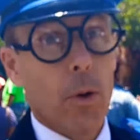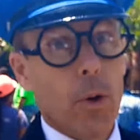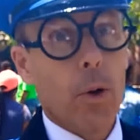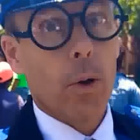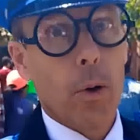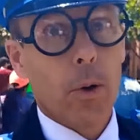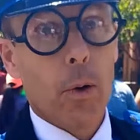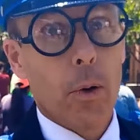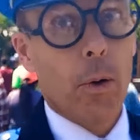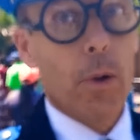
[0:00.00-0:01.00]
So what
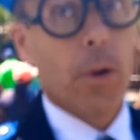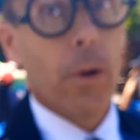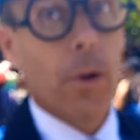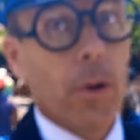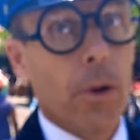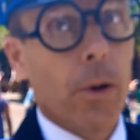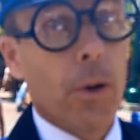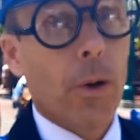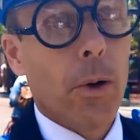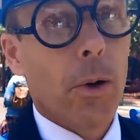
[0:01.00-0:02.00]
do you think about
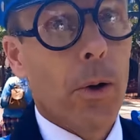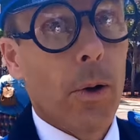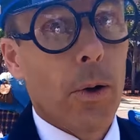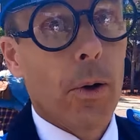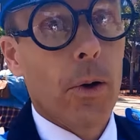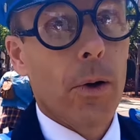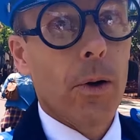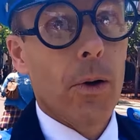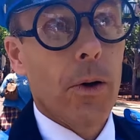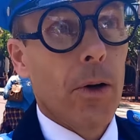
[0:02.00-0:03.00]
getting your first
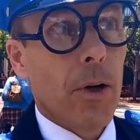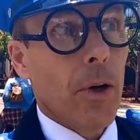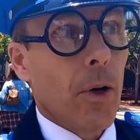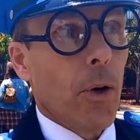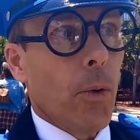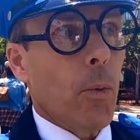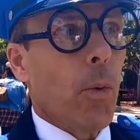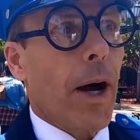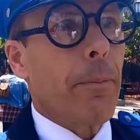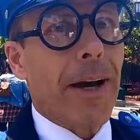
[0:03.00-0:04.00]
movie?
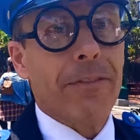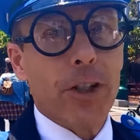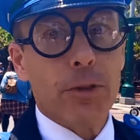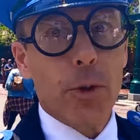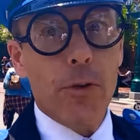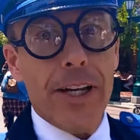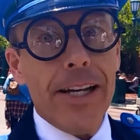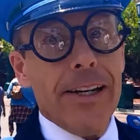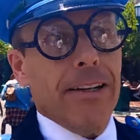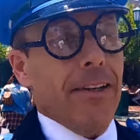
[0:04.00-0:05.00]
Well, uh, my first movie?
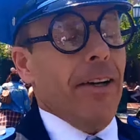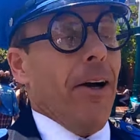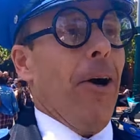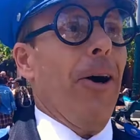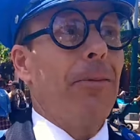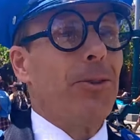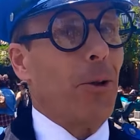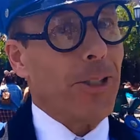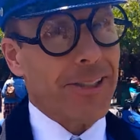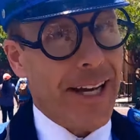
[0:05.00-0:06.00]
Yeah. I'm
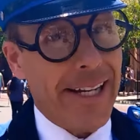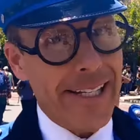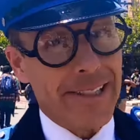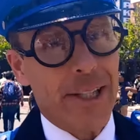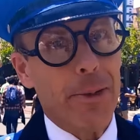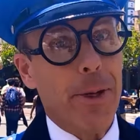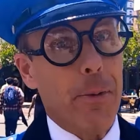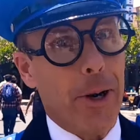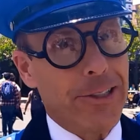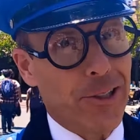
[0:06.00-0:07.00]
so excited. It's going to be a
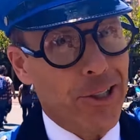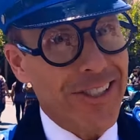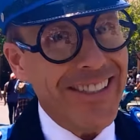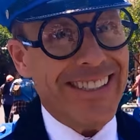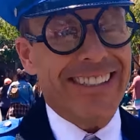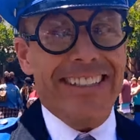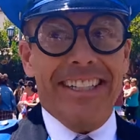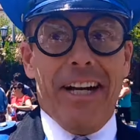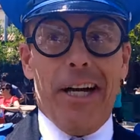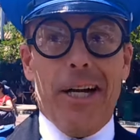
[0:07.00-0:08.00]
Western.
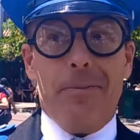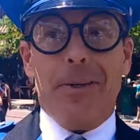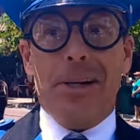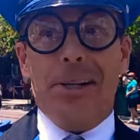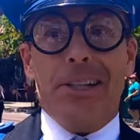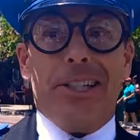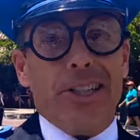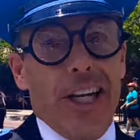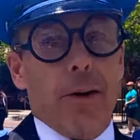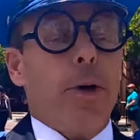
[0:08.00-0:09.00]
Um,
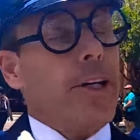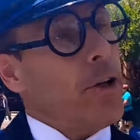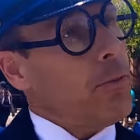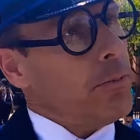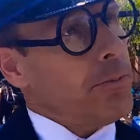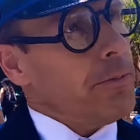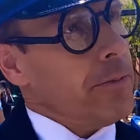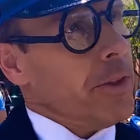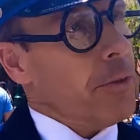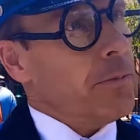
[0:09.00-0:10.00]
wait, no.
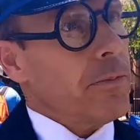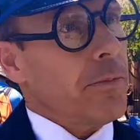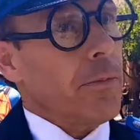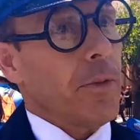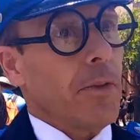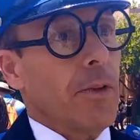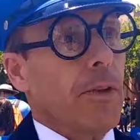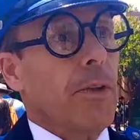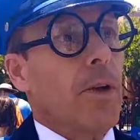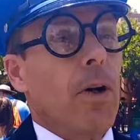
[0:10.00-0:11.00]
You're going to be the main
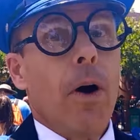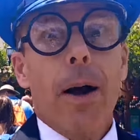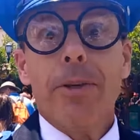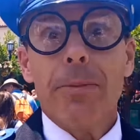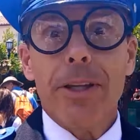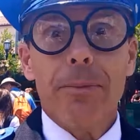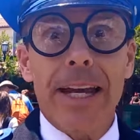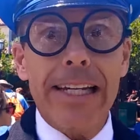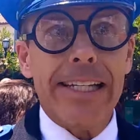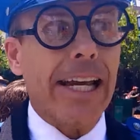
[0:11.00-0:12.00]
character? I'm going to be the
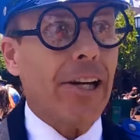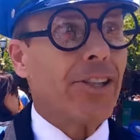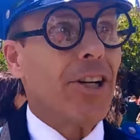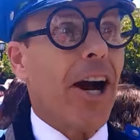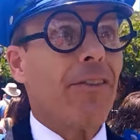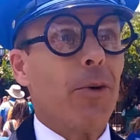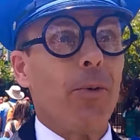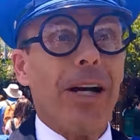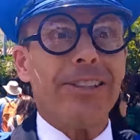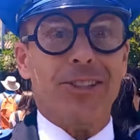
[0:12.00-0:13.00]
main character of a
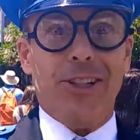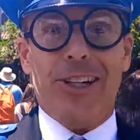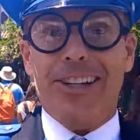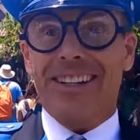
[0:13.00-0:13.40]
Western.